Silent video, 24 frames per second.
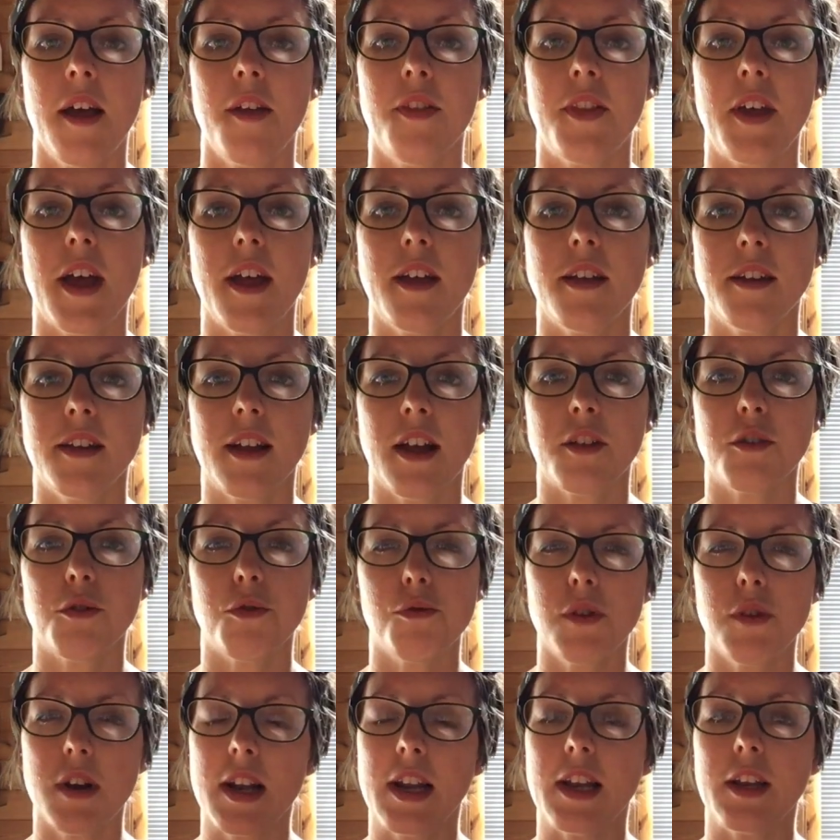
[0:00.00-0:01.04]
then that's
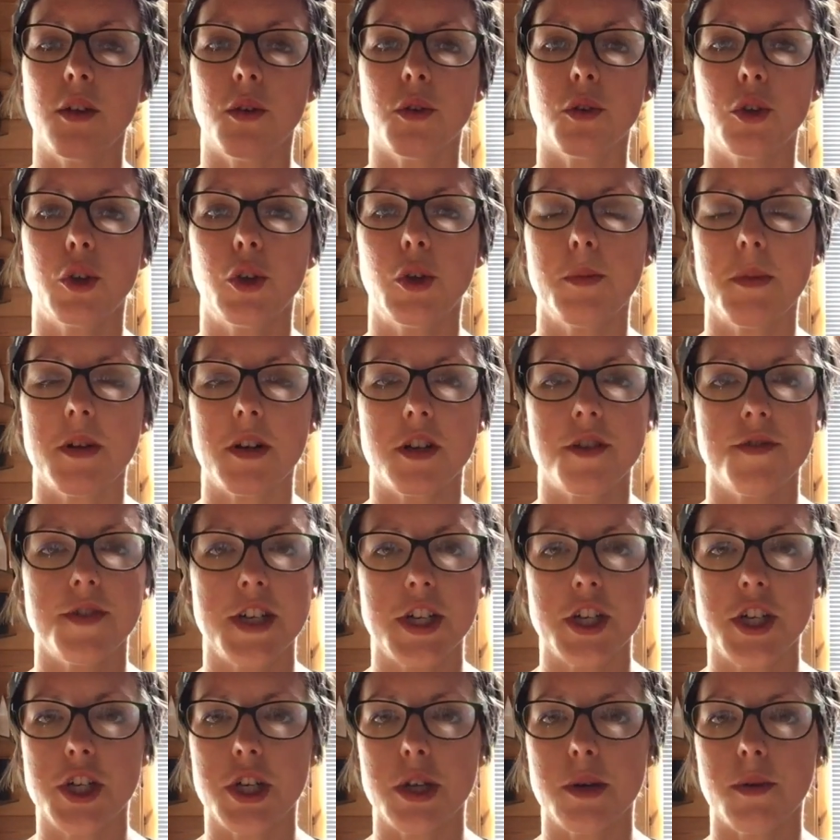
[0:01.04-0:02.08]
really not too much of an
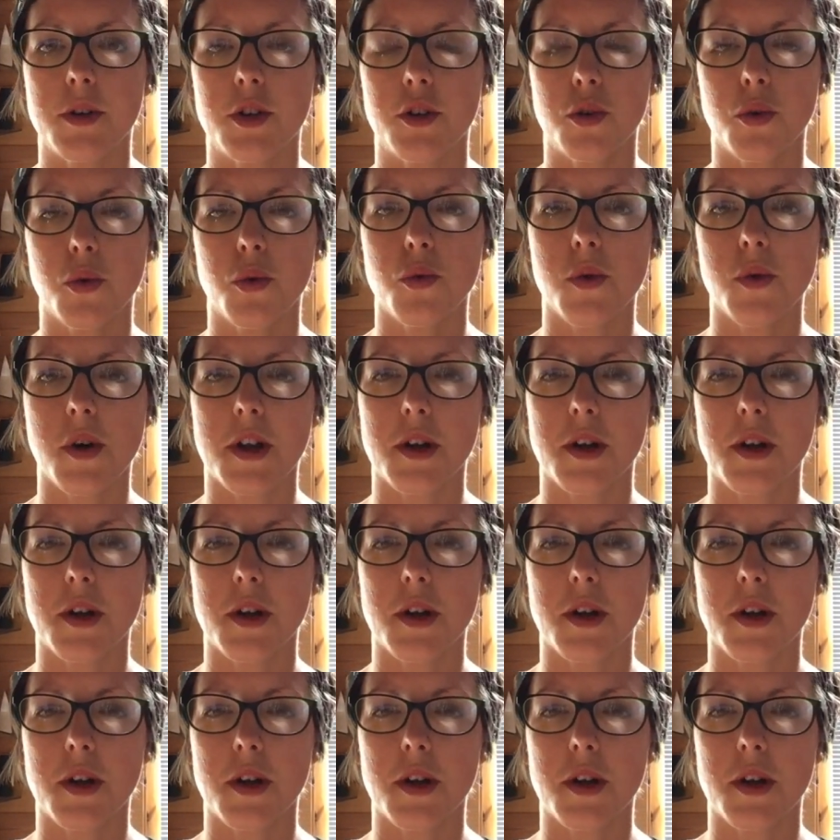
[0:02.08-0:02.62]
issue at all,